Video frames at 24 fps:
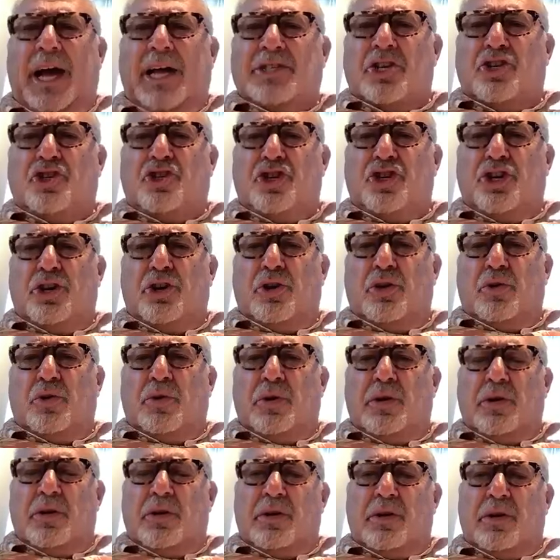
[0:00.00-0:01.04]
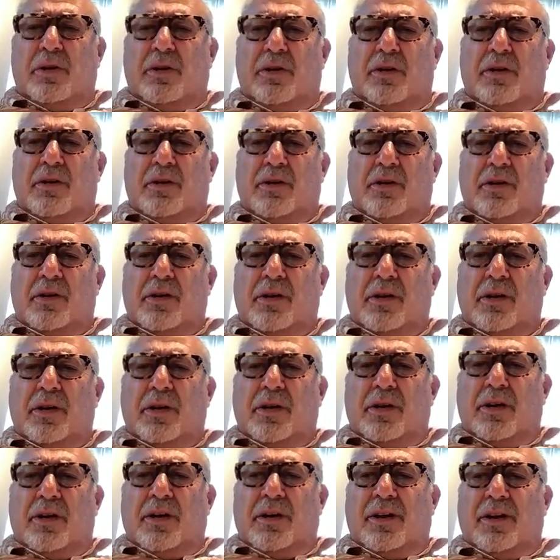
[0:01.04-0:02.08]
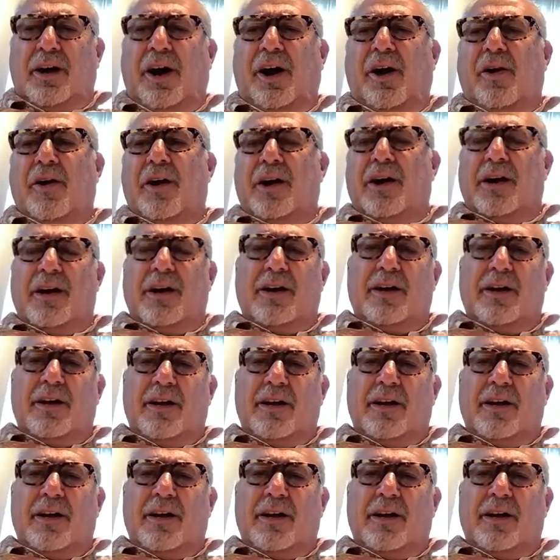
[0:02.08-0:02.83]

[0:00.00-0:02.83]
a has Jewish a Jewish woman president of oh. Mexico.